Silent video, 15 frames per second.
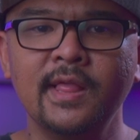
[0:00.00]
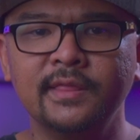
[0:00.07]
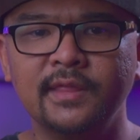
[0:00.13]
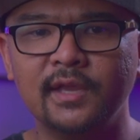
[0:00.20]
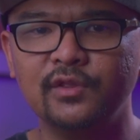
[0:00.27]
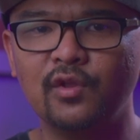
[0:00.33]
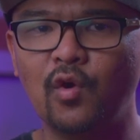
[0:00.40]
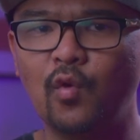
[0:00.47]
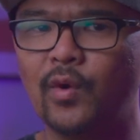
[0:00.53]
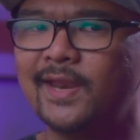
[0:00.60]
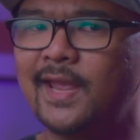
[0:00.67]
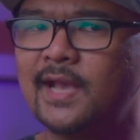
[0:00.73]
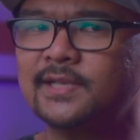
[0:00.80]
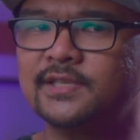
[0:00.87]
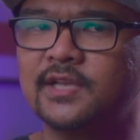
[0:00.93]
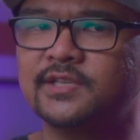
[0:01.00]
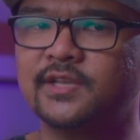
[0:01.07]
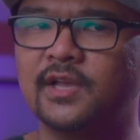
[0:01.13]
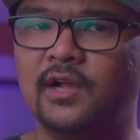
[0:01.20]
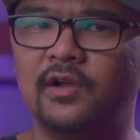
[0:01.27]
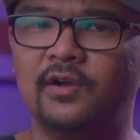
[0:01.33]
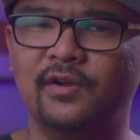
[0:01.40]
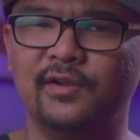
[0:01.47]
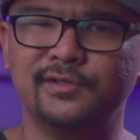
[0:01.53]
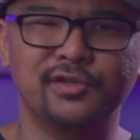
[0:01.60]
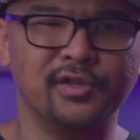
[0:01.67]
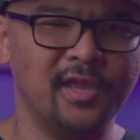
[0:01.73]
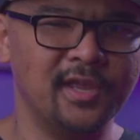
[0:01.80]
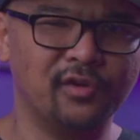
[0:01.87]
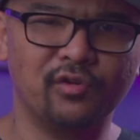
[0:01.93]
they know what SSL
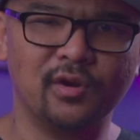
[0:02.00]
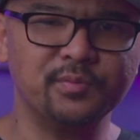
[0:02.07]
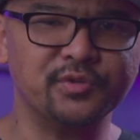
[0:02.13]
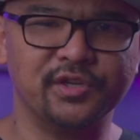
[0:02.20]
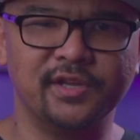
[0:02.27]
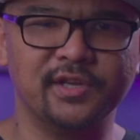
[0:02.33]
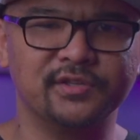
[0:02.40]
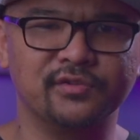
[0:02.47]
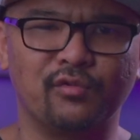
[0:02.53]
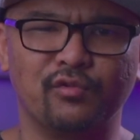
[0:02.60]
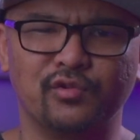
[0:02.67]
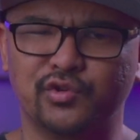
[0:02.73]
encryption is or